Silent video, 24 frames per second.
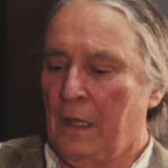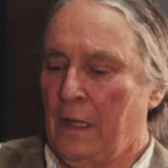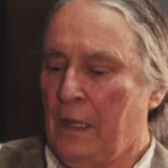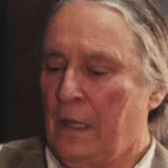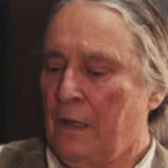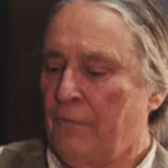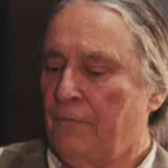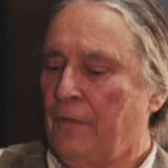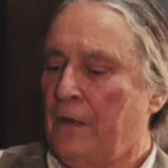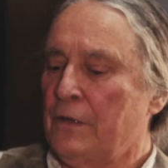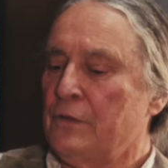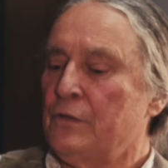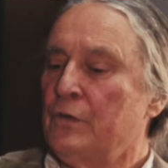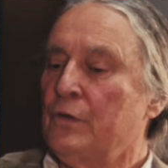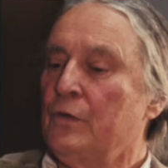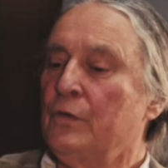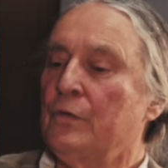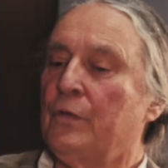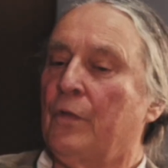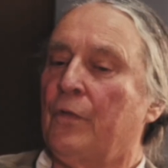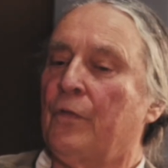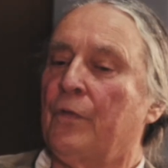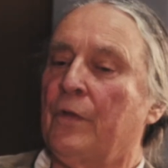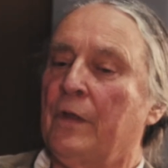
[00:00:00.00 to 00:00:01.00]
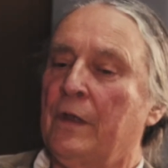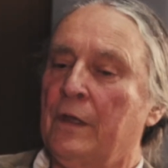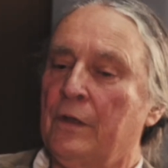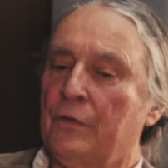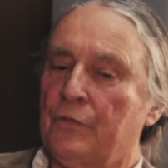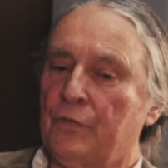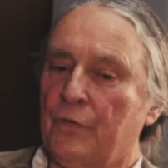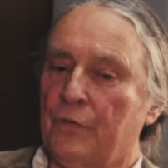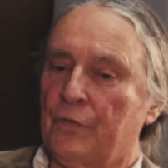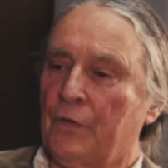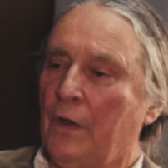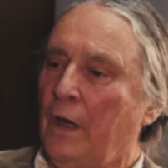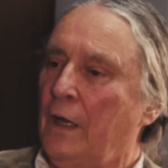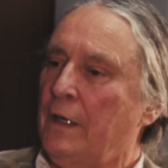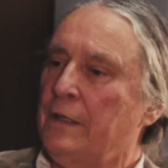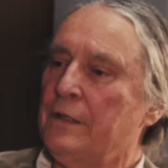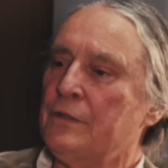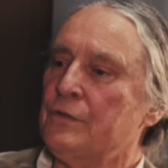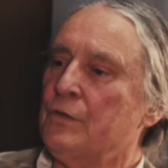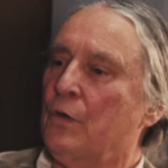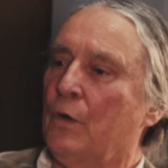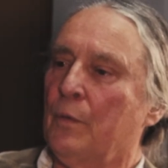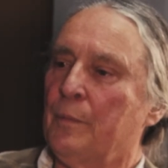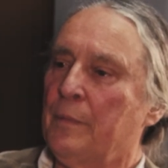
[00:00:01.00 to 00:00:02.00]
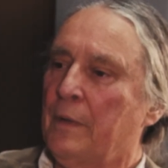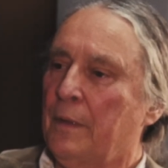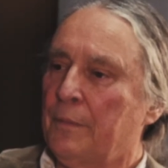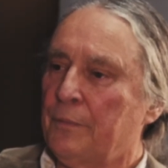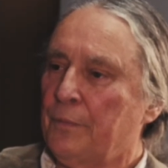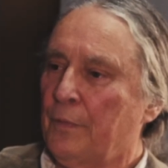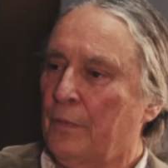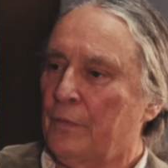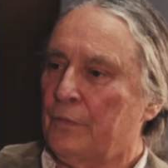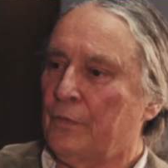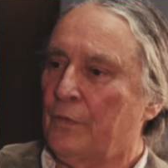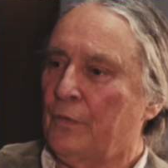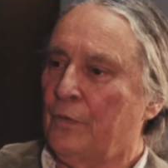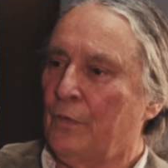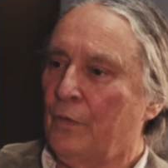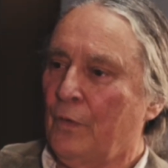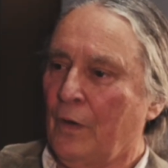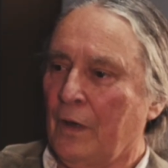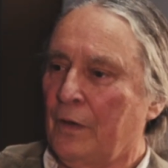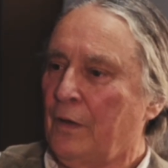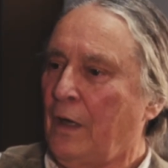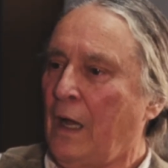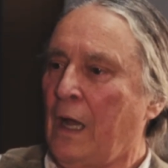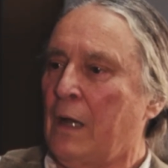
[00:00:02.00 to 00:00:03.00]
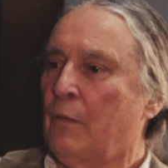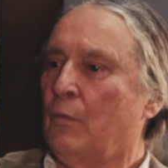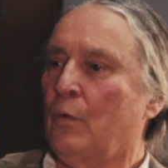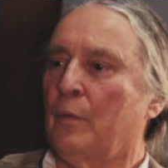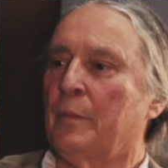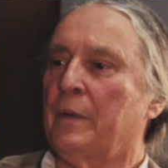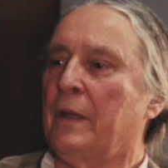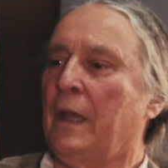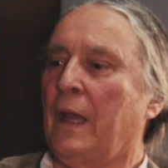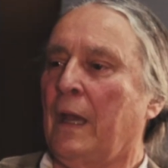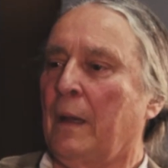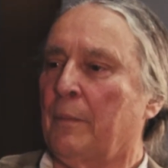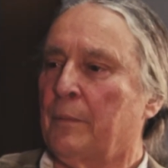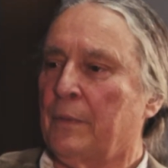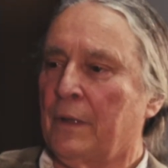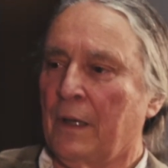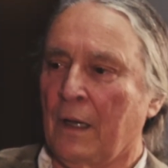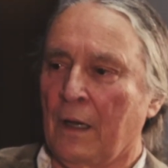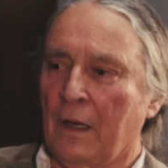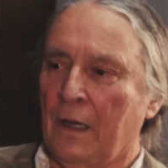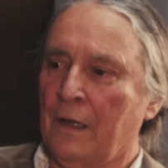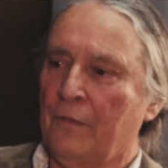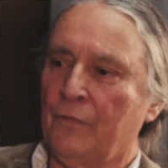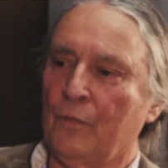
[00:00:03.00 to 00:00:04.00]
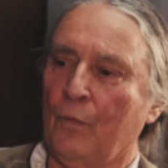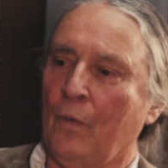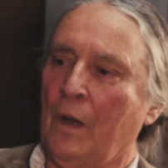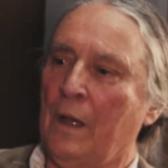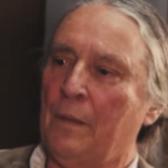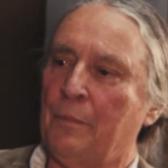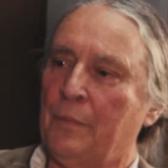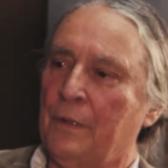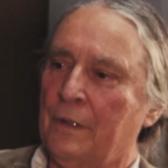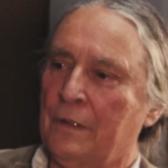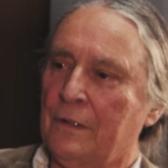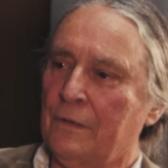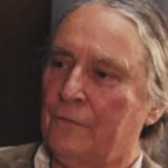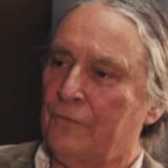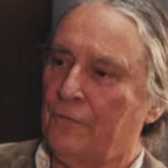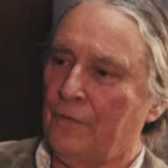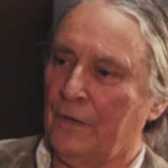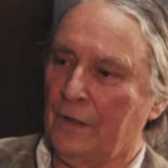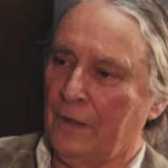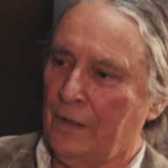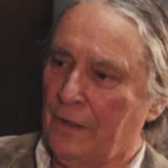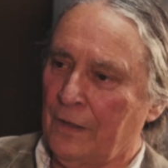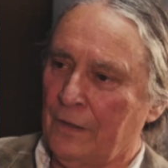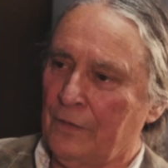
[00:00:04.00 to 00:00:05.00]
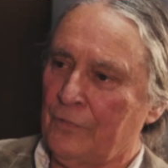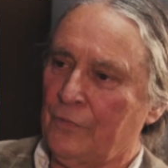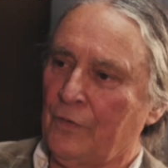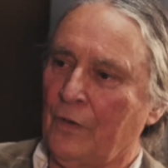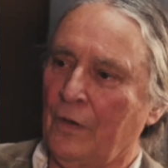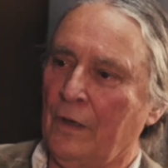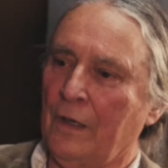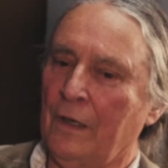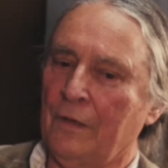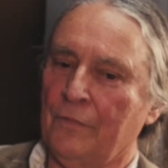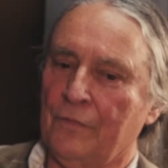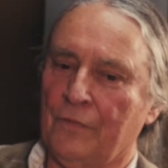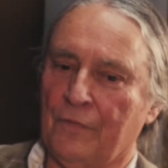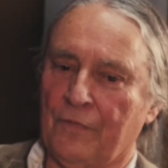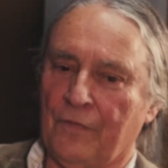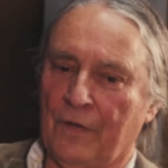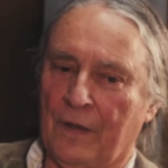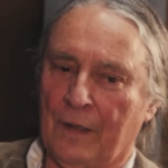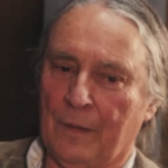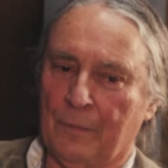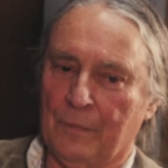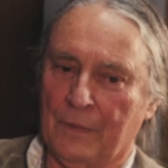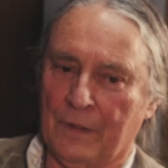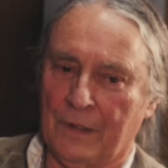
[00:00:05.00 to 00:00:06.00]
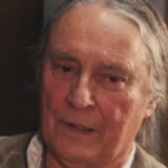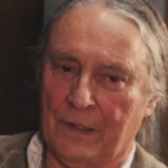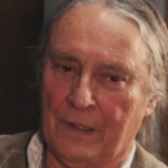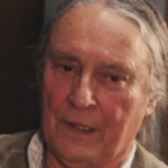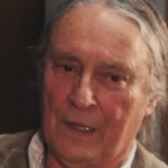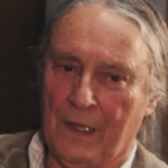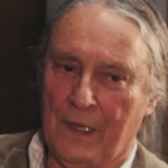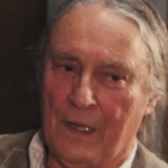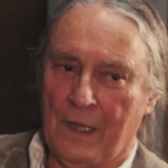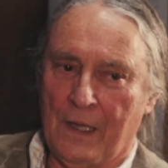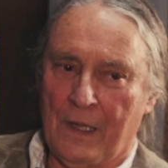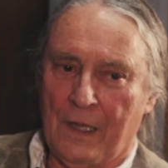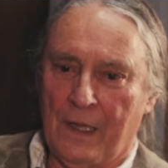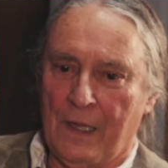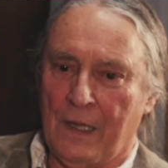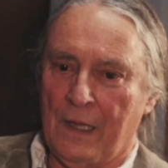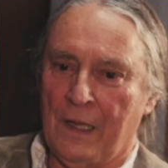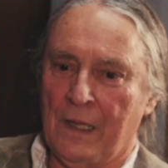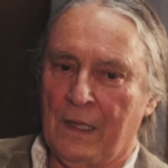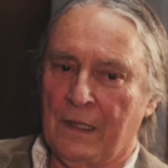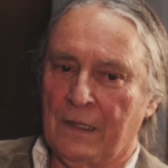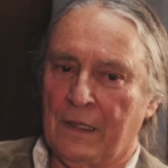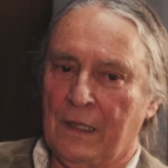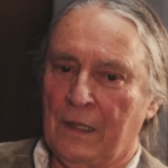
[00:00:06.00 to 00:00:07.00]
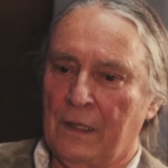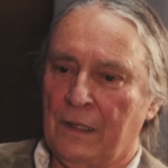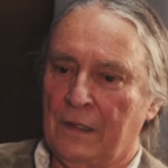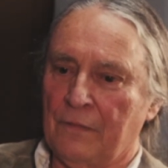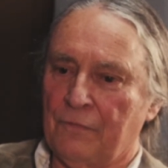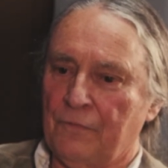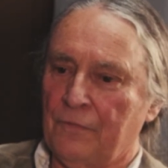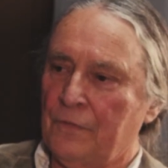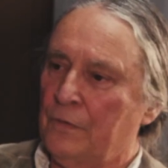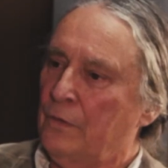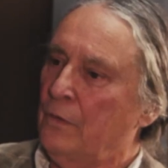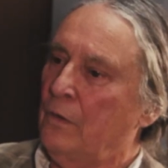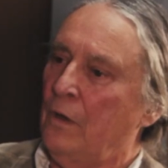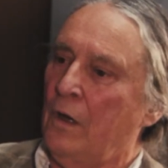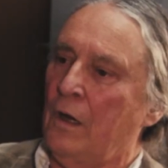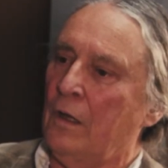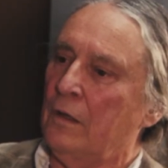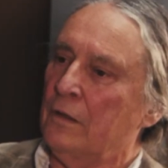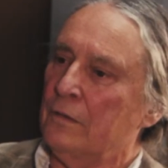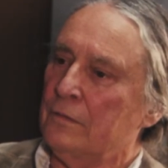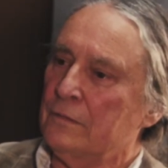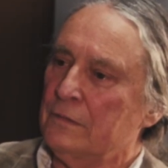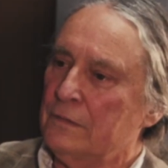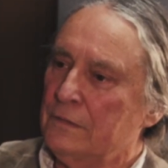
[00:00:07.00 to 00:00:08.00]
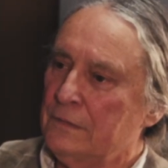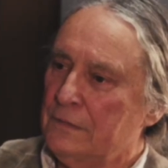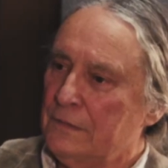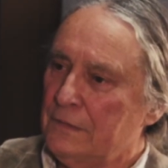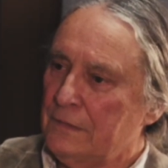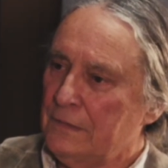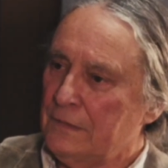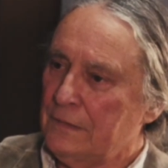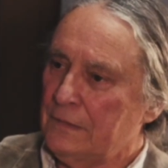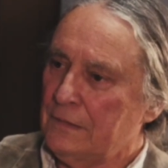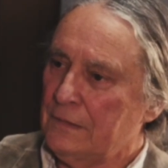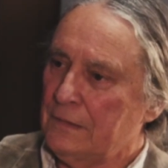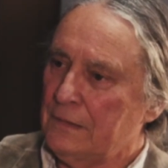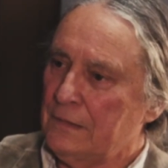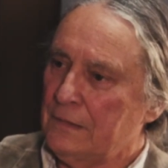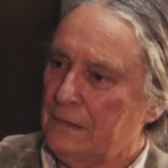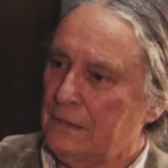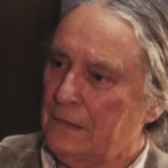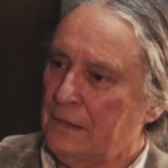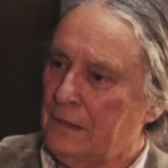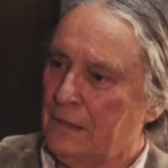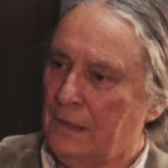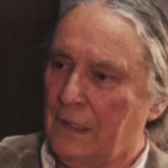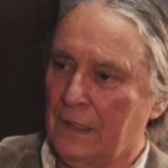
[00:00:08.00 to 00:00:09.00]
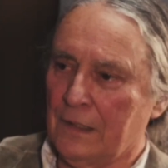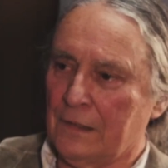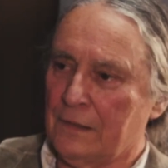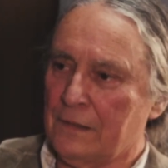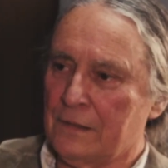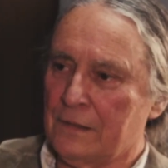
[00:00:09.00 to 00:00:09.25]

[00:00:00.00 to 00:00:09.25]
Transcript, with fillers: if I do the things society's told me I'm supposed to do, mm -hmm. I, mm-hmm. I, will be happy. I'll have the white picket fence, I'll have the family, and they feel hollow. Yeah, and that